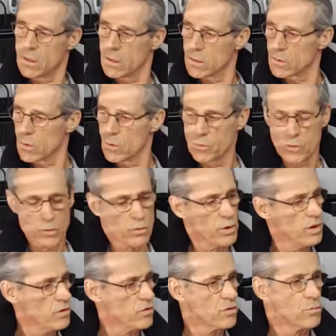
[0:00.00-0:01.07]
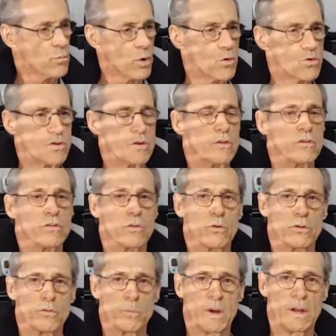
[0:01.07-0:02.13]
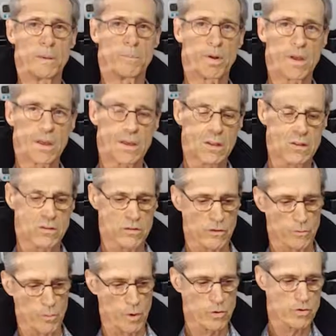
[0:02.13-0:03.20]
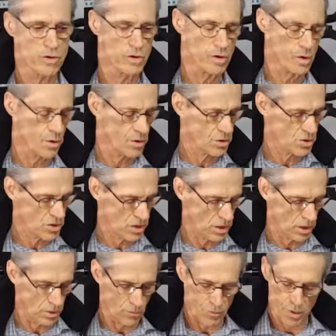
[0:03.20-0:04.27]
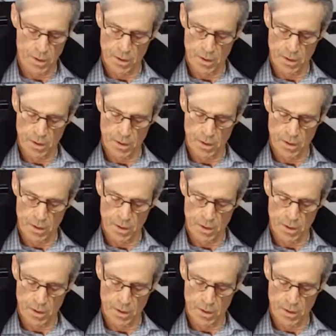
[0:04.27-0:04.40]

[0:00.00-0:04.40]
and go through ranges of motion so as many planes of motion are achieved.